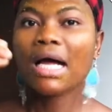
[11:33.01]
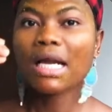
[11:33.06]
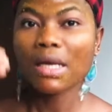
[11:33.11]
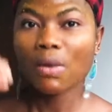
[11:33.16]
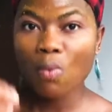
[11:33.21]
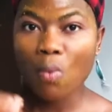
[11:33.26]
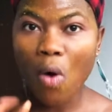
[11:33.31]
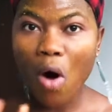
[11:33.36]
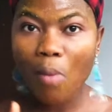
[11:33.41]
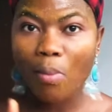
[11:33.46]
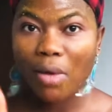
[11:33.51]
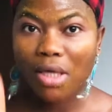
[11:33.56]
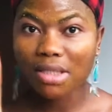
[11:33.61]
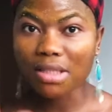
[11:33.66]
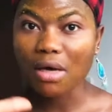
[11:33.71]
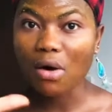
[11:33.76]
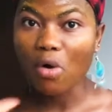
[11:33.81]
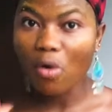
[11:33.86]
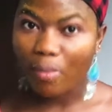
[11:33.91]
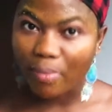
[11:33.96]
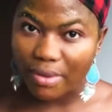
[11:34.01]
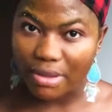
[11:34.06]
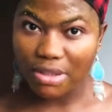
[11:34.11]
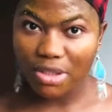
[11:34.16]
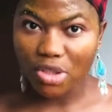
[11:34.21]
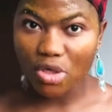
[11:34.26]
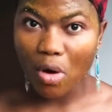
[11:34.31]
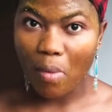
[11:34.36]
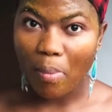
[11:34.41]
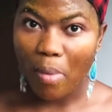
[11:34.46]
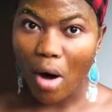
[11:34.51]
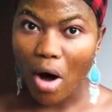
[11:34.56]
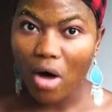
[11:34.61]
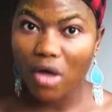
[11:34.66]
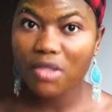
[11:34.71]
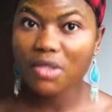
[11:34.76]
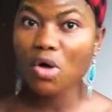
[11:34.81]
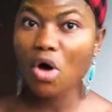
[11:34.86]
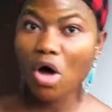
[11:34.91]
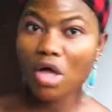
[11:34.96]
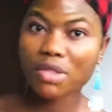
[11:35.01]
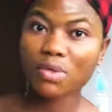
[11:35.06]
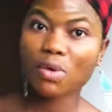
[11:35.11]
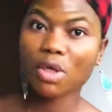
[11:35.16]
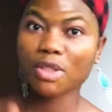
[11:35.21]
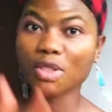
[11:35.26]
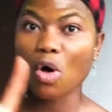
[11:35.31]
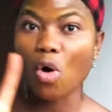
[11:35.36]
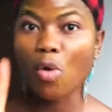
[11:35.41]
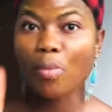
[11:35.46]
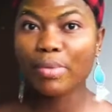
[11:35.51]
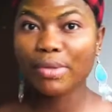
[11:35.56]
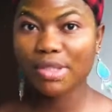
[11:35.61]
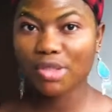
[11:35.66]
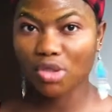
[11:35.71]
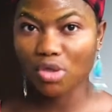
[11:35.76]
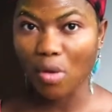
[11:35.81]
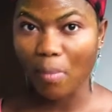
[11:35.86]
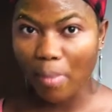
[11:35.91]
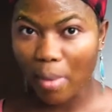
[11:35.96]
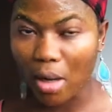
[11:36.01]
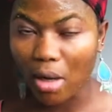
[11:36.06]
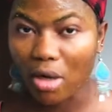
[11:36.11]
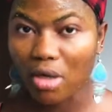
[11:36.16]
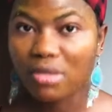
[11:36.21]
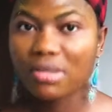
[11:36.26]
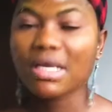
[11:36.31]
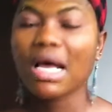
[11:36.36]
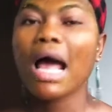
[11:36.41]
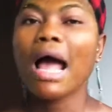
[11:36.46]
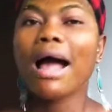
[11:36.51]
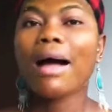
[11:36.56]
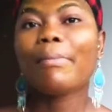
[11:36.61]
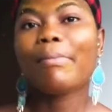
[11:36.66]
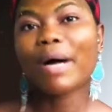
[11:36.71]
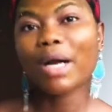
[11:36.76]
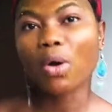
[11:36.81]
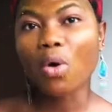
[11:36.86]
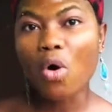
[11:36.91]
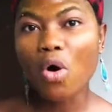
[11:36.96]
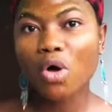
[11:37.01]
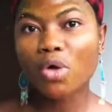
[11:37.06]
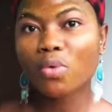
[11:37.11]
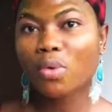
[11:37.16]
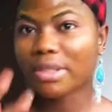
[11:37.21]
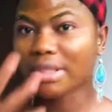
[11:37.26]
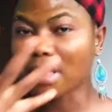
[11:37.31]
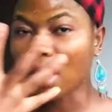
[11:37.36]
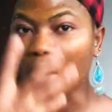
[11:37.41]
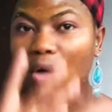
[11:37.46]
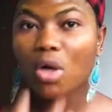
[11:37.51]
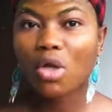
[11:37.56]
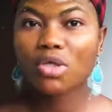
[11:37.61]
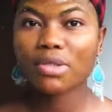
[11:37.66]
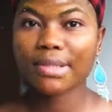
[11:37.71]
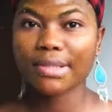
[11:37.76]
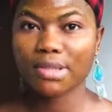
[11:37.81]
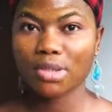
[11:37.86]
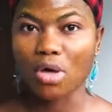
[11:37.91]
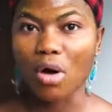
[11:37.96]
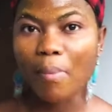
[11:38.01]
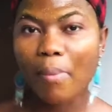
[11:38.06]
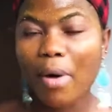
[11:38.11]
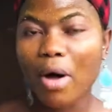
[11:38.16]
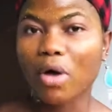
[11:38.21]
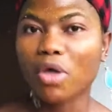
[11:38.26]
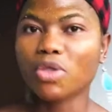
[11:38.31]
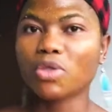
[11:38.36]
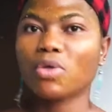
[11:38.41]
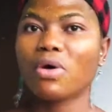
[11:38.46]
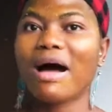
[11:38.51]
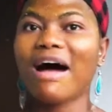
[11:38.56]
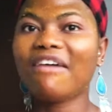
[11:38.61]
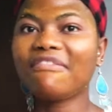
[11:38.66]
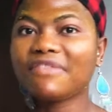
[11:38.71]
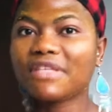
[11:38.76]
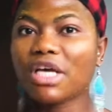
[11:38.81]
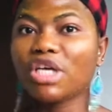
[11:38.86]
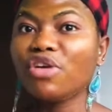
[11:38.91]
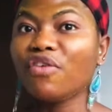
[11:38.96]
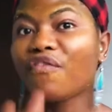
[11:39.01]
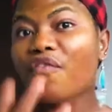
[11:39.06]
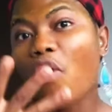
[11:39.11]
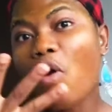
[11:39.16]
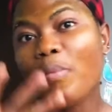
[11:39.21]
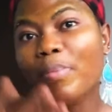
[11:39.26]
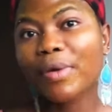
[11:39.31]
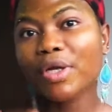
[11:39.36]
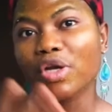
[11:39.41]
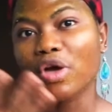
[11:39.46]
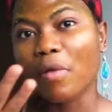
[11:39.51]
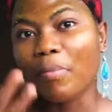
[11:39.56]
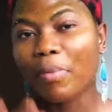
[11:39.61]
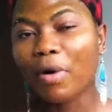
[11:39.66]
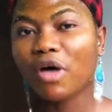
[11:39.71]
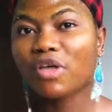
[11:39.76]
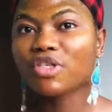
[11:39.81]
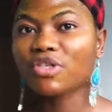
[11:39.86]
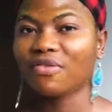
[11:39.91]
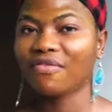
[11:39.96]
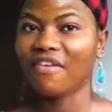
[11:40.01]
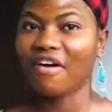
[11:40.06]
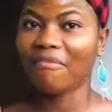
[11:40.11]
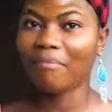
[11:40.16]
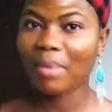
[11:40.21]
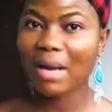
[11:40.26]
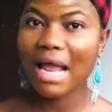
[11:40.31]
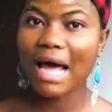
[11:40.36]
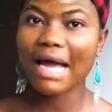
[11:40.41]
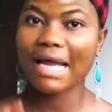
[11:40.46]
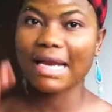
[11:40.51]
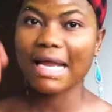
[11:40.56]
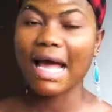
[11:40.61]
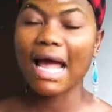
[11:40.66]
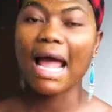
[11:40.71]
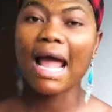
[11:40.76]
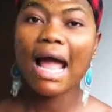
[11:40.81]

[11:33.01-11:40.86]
Warm water opens your pores, hot water opens your pores, but cold water closes your pores. So after you've opened your pores, you've applied the